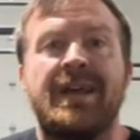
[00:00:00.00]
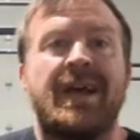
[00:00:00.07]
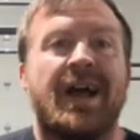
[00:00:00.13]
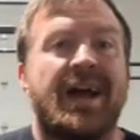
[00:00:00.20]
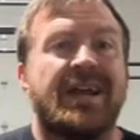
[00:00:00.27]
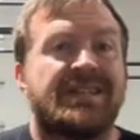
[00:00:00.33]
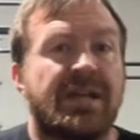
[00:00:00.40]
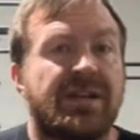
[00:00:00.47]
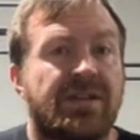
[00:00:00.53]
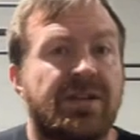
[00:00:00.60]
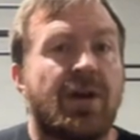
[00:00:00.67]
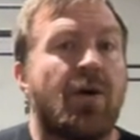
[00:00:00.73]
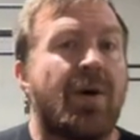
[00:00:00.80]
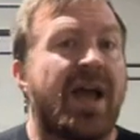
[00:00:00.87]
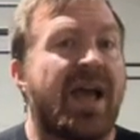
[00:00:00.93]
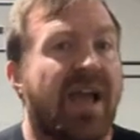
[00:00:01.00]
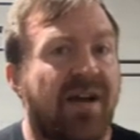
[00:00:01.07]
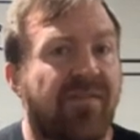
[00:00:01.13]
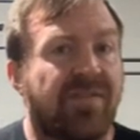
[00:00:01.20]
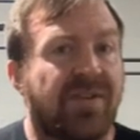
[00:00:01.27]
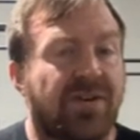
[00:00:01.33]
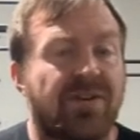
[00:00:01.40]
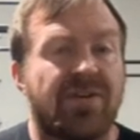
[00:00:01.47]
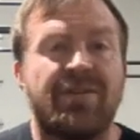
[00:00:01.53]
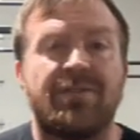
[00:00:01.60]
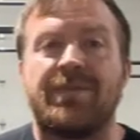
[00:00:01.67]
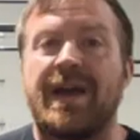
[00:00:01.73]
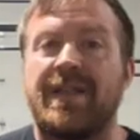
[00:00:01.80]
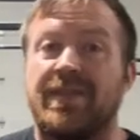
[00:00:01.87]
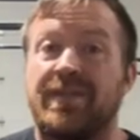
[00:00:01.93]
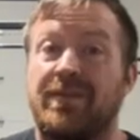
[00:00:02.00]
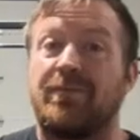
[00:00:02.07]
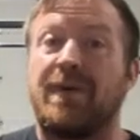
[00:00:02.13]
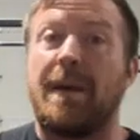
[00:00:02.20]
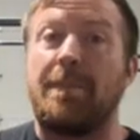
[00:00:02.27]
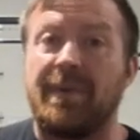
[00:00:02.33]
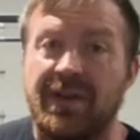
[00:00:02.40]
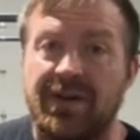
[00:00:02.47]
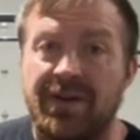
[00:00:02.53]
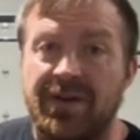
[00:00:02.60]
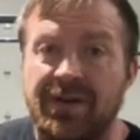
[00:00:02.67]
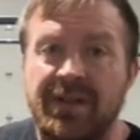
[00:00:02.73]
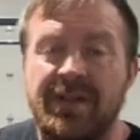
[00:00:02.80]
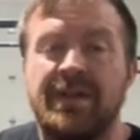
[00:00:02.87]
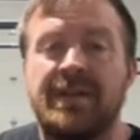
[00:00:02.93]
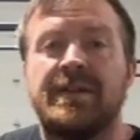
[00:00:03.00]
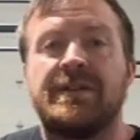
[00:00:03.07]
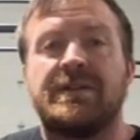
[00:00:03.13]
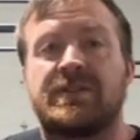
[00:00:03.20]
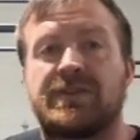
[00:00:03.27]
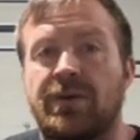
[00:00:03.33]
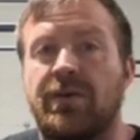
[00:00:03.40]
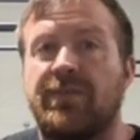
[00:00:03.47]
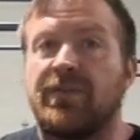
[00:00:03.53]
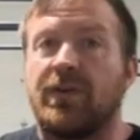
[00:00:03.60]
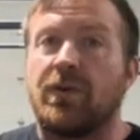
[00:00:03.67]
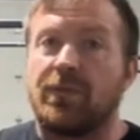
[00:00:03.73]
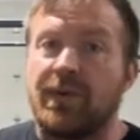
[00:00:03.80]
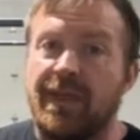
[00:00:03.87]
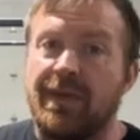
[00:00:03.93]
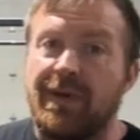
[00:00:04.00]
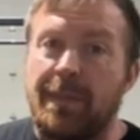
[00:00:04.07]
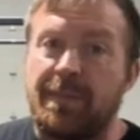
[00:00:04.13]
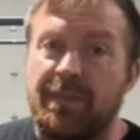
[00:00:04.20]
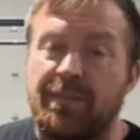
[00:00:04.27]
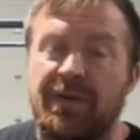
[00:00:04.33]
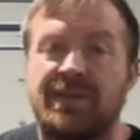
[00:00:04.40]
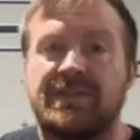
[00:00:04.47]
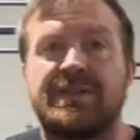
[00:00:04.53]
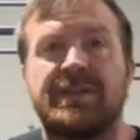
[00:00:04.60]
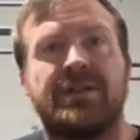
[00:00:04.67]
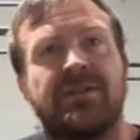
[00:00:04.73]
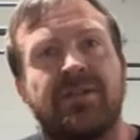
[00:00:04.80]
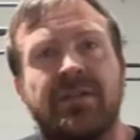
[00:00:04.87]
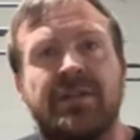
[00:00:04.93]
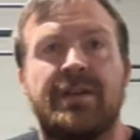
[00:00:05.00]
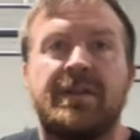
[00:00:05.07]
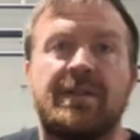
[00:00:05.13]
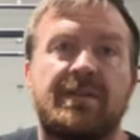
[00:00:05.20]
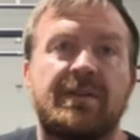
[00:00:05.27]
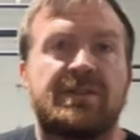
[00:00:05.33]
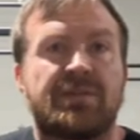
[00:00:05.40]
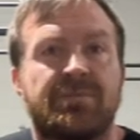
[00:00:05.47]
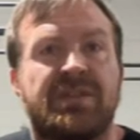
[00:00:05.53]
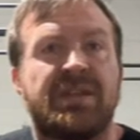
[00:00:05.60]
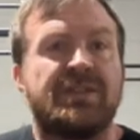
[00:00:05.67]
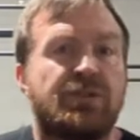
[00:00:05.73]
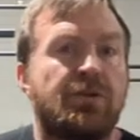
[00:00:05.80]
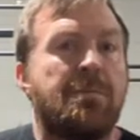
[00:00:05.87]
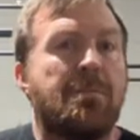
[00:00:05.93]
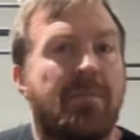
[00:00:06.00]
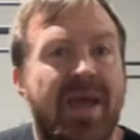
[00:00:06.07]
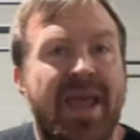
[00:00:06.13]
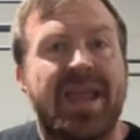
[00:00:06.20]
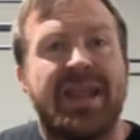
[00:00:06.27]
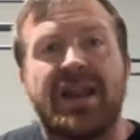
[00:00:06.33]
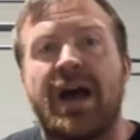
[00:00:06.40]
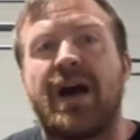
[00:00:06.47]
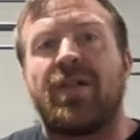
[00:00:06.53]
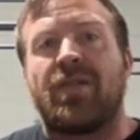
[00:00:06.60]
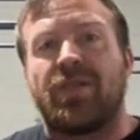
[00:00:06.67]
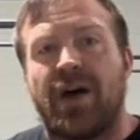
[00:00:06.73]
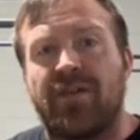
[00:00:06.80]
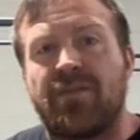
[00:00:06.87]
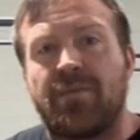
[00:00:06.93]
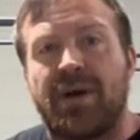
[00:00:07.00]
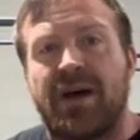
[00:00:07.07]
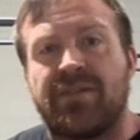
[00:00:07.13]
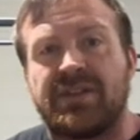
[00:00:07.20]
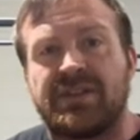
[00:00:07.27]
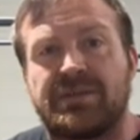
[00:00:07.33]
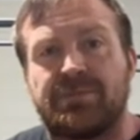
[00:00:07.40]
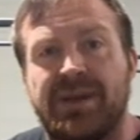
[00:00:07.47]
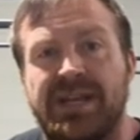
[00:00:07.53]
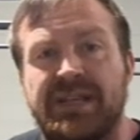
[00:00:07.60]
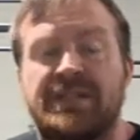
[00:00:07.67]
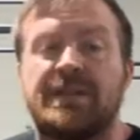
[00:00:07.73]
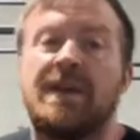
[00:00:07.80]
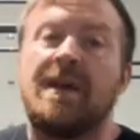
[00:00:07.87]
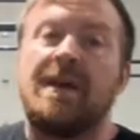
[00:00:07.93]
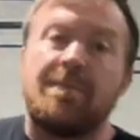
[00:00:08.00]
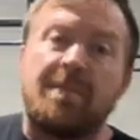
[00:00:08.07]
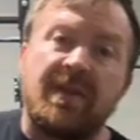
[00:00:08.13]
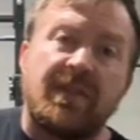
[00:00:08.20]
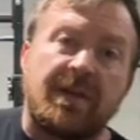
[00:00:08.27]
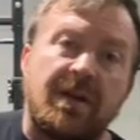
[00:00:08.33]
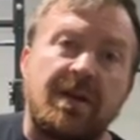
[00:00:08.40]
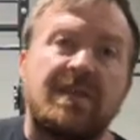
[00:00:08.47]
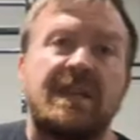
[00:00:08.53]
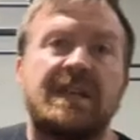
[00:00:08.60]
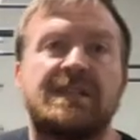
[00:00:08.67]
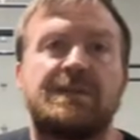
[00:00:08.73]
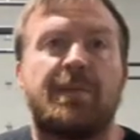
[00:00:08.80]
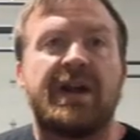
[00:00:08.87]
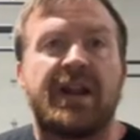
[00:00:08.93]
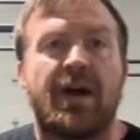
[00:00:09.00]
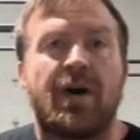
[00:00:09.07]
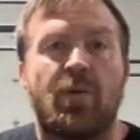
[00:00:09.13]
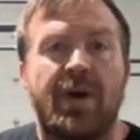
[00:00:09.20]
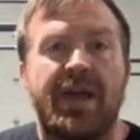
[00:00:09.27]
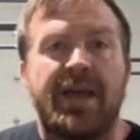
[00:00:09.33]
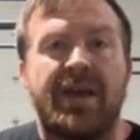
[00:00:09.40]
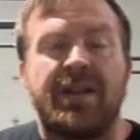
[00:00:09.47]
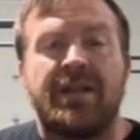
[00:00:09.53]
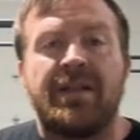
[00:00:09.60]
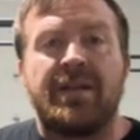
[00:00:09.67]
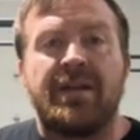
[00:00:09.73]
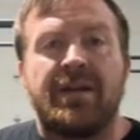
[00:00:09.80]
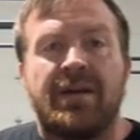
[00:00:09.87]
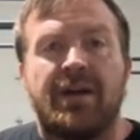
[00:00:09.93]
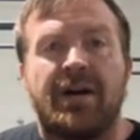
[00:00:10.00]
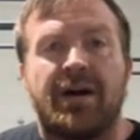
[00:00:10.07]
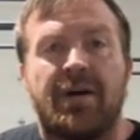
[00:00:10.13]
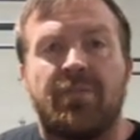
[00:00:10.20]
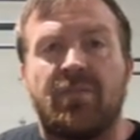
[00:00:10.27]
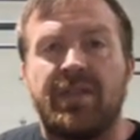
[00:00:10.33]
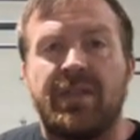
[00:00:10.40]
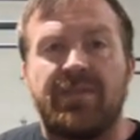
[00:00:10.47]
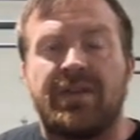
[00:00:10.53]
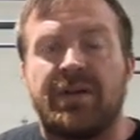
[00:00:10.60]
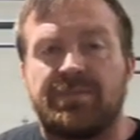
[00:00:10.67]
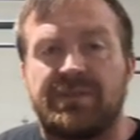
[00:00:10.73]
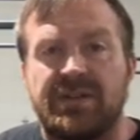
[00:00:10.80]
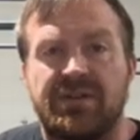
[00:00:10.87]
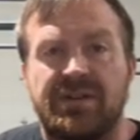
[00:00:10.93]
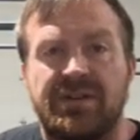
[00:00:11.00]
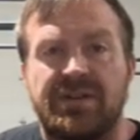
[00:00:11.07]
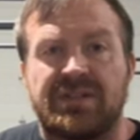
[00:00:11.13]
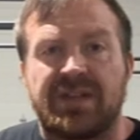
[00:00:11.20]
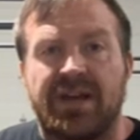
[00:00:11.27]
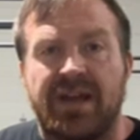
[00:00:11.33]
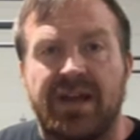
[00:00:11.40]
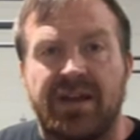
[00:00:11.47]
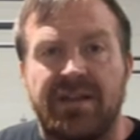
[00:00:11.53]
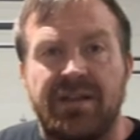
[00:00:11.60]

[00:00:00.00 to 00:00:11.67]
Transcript: I tend to go heavier rather than reppier. So if you're a really reppy person, there's some things you may not love about this mace, but the good things might outweigh it. We'll leave it up to you to decide.